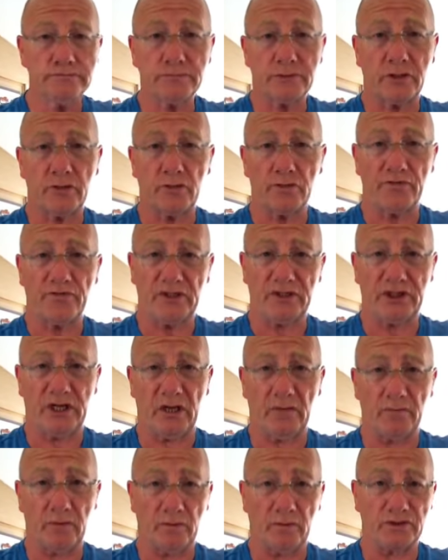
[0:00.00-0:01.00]
called Fish
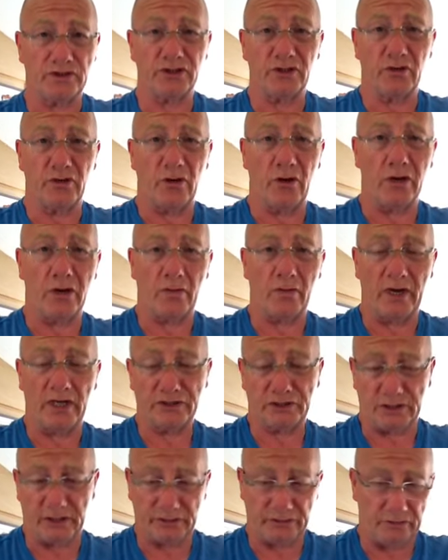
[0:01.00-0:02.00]
Helper, which is on
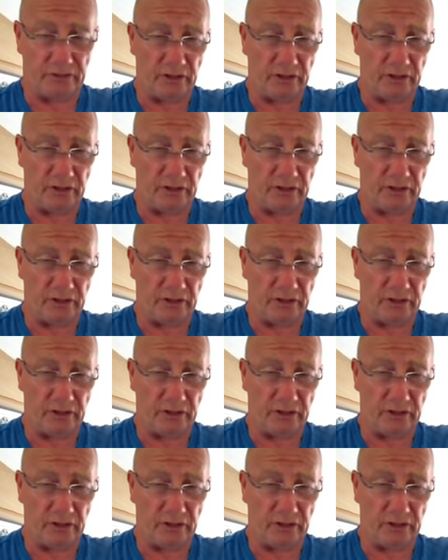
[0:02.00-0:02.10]
iOS,